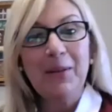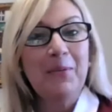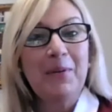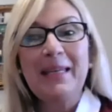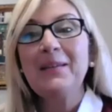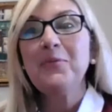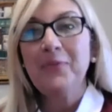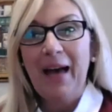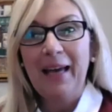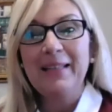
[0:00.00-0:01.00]
that we can
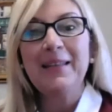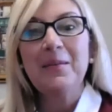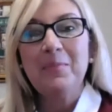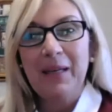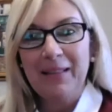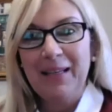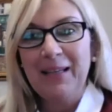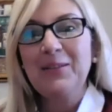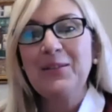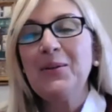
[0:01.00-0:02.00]
find in the
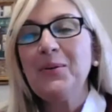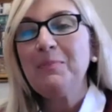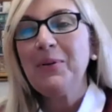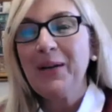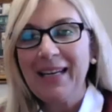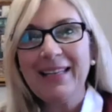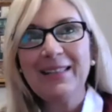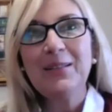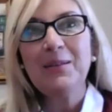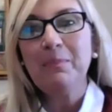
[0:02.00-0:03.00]
building to put
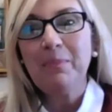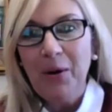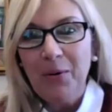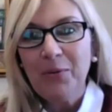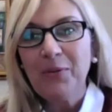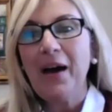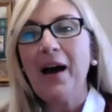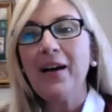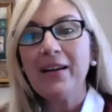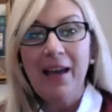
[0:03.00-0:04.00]
into both
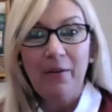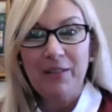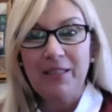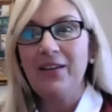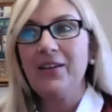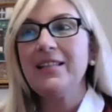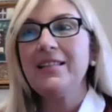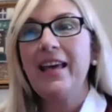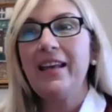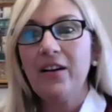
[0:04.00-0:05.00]
our cafeterias
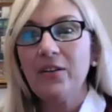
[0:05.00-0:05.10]
and our